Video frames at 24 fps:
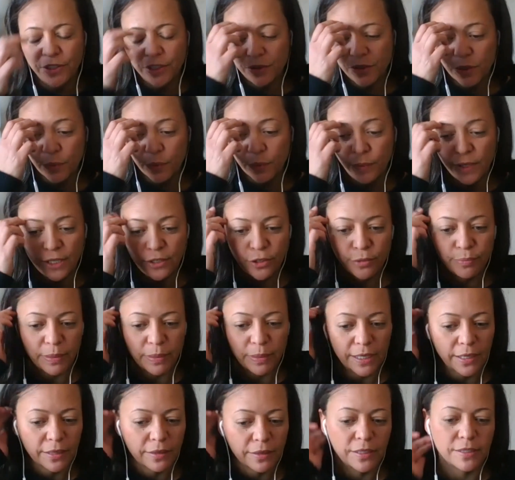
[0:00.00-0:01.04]
So when you
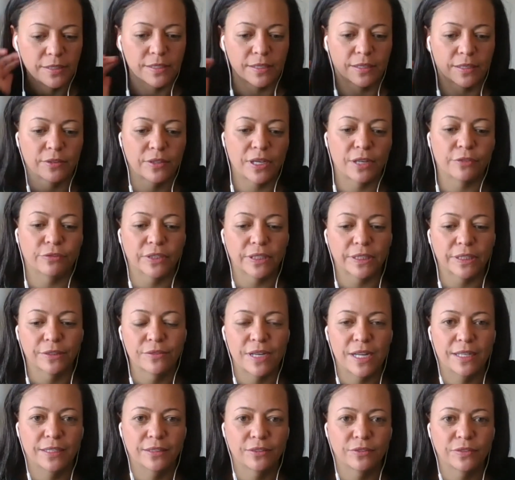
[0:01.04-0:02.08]
buy the South African
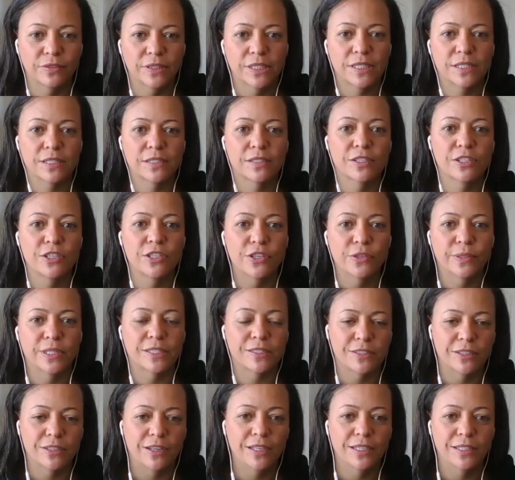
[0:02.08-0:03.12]
rand versus the US
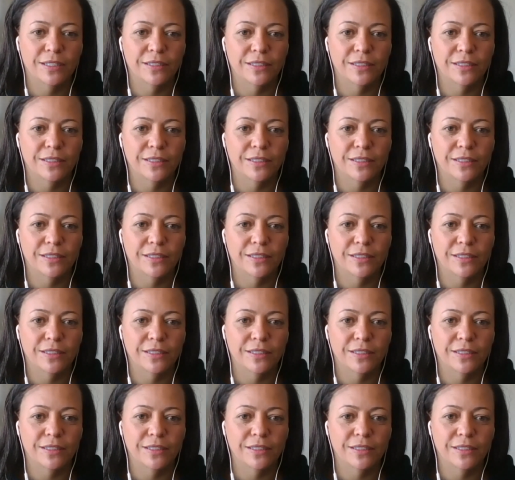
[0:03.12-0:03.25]
dollar,